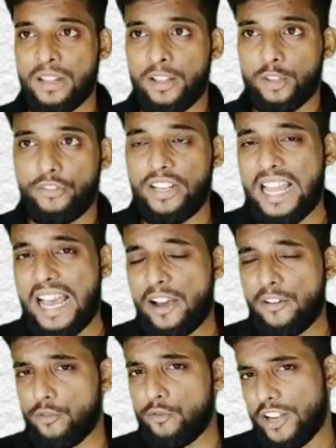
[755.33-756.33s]
So we'll
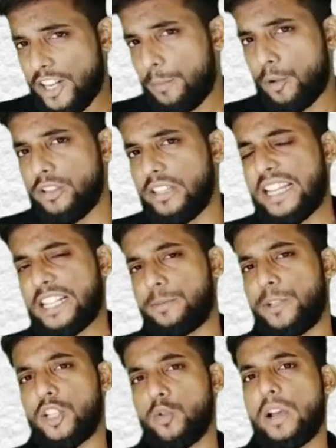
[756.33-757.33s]
have 1 upon 3x
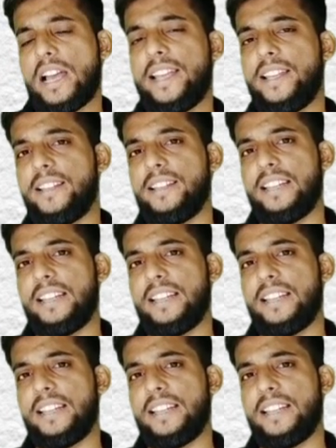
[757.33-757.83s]
plus y